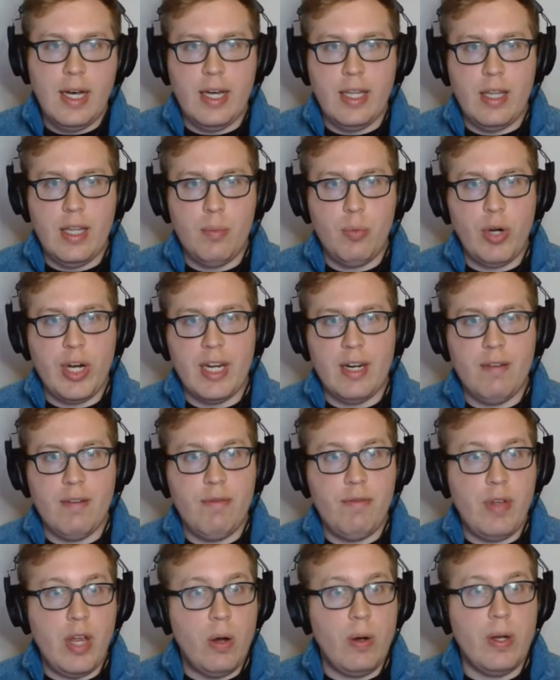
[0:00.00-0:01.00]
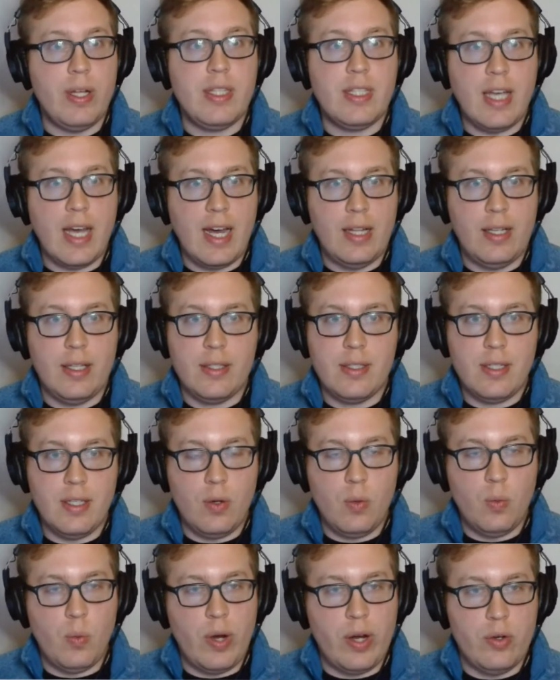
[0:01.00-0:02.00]
They bring in a very
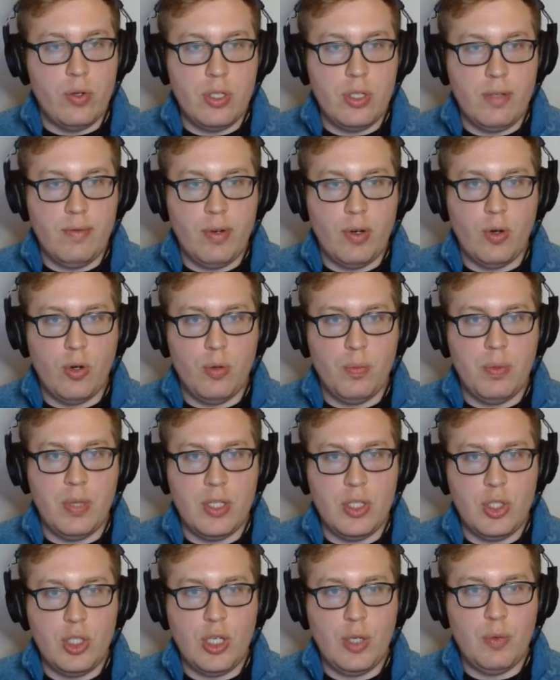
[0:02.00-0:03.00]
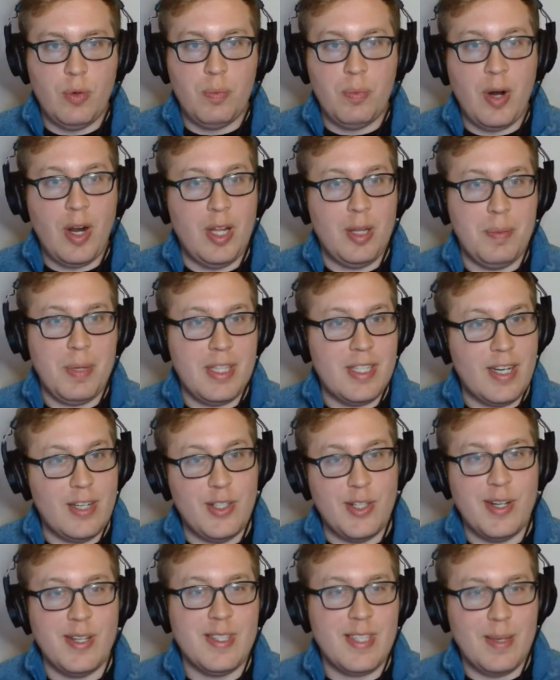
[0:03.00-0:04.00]
talented wide receiver group this year. We'll probably be
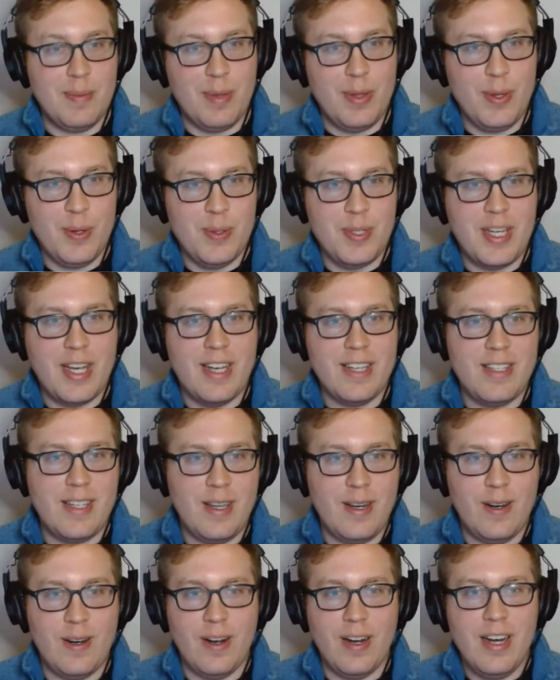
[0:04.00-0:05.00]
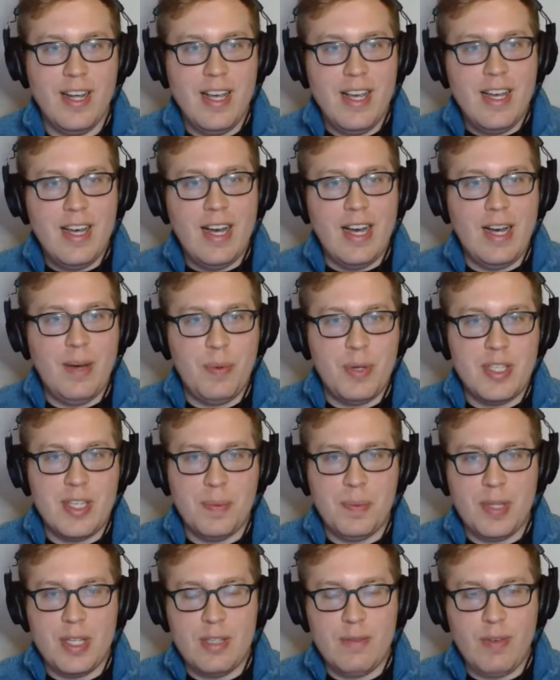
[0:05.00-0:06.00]
touching on some of those guys here with
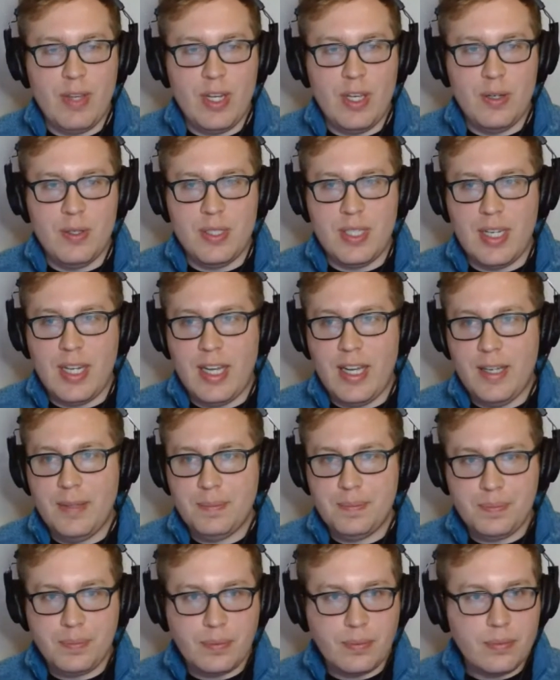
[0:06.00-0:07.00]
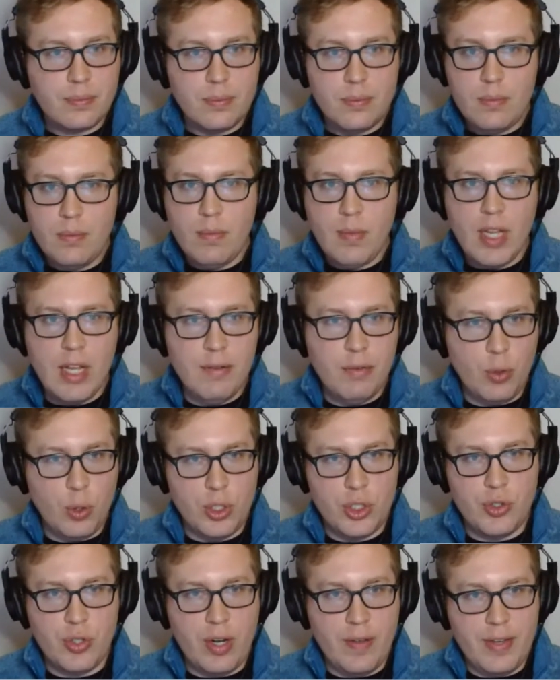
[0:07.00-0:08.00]
some of these videos today. Of
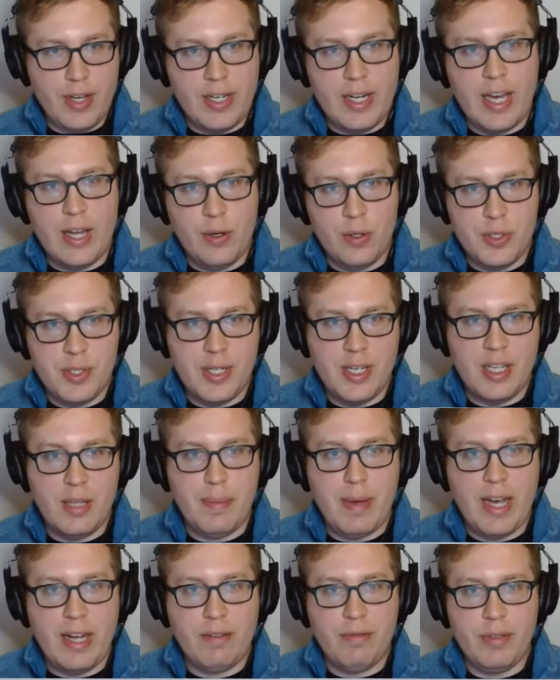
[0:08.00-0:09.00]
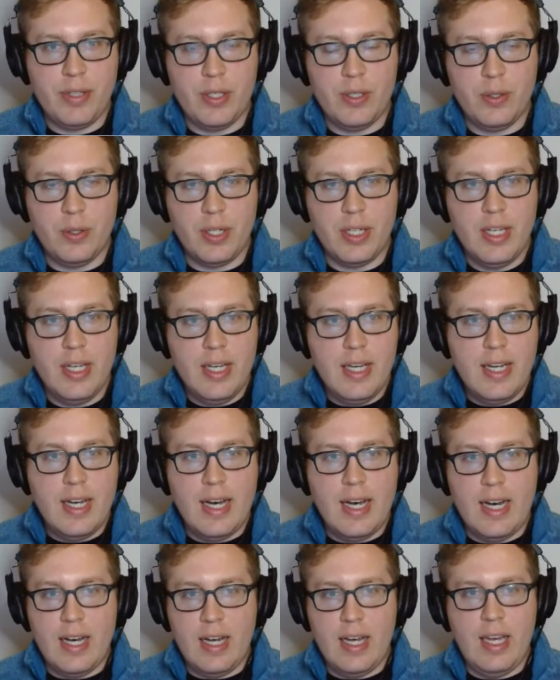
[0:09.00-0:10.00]
course, Travion Henderson in the backfield
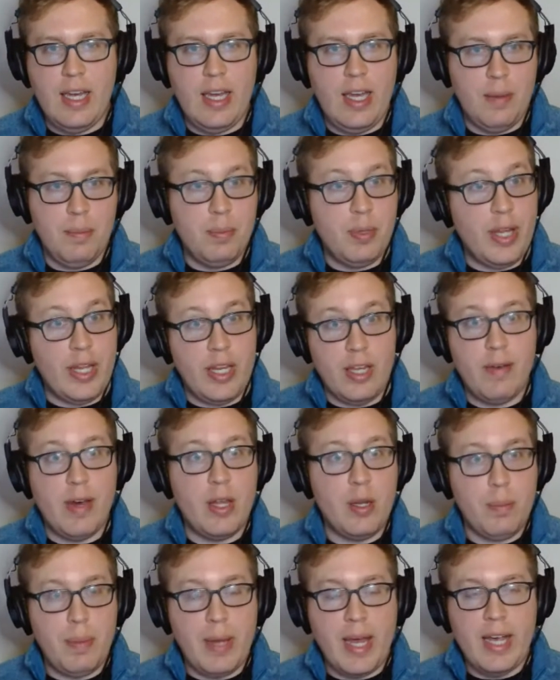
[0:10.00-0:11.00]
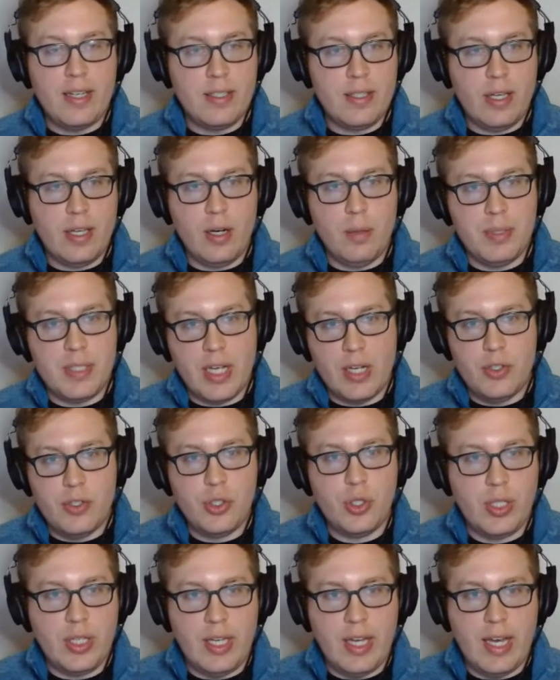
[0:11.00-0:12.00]
and plenty of other backs there
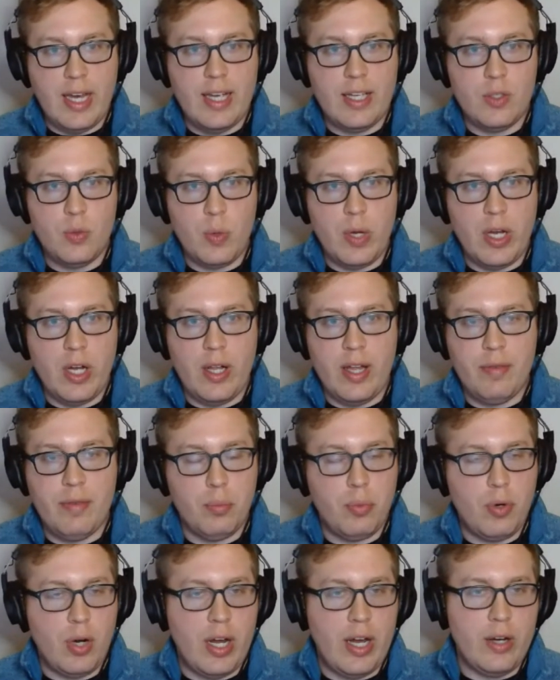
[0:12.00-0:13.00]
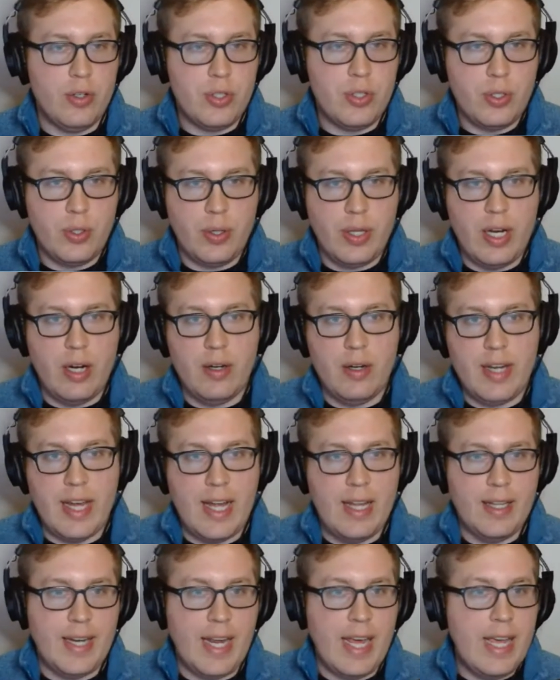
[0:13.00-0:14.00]
potentially as well. Evan Pryor still there.
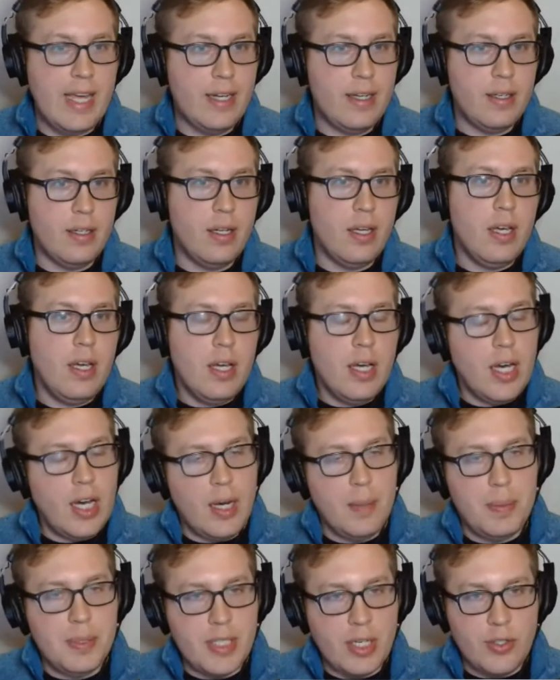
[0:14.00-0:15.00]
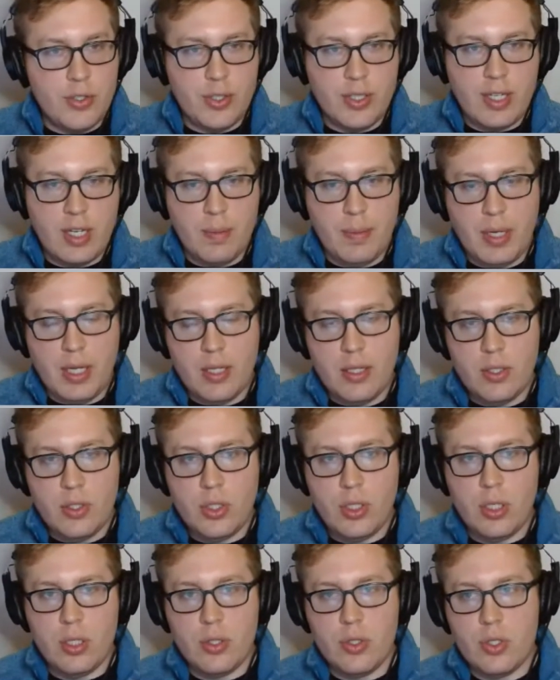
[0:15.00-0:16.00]
Dallin Hayden potentially coming in
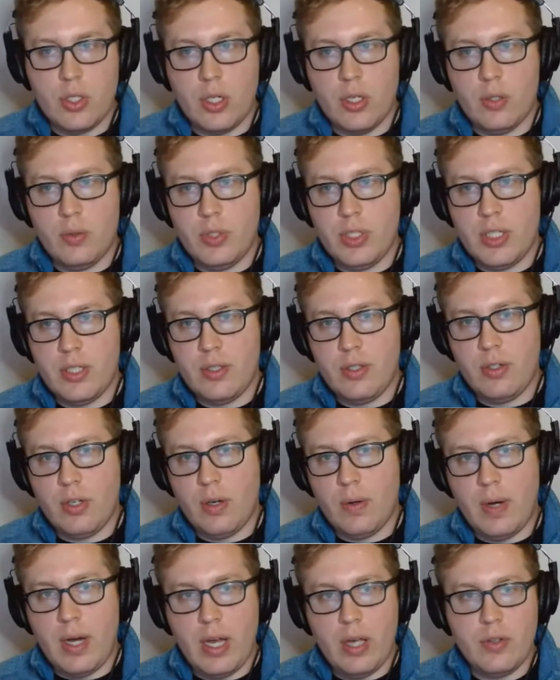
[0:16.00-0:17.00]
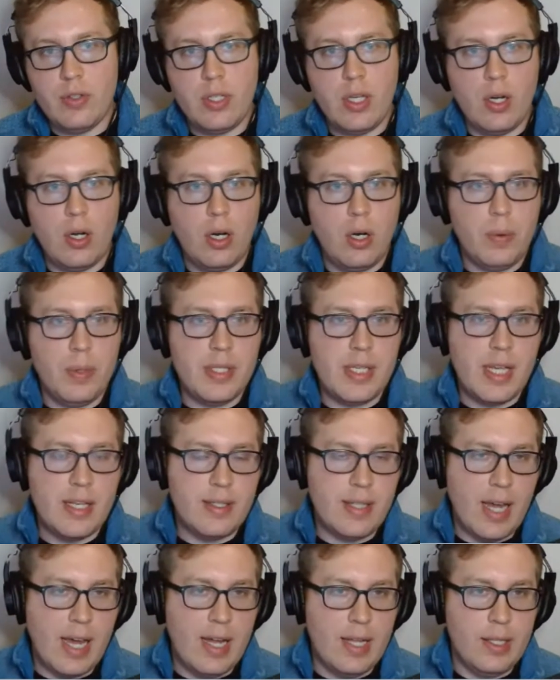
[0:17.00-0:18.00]
this year. So just, you know, Ohio State always has
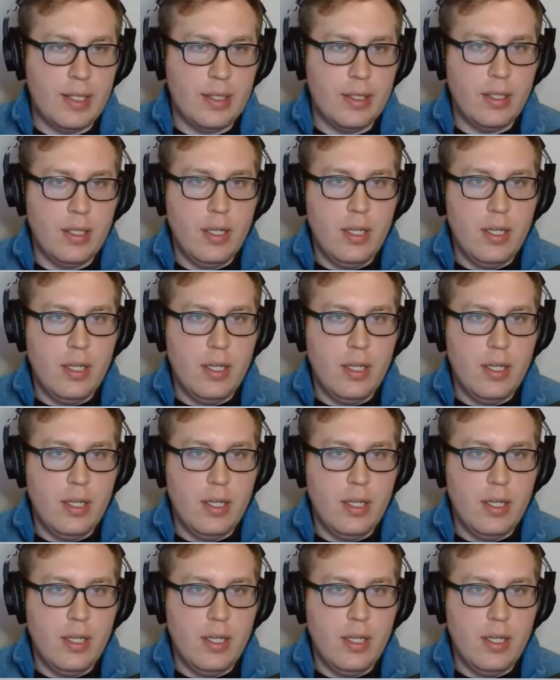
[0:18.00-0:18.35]
talent.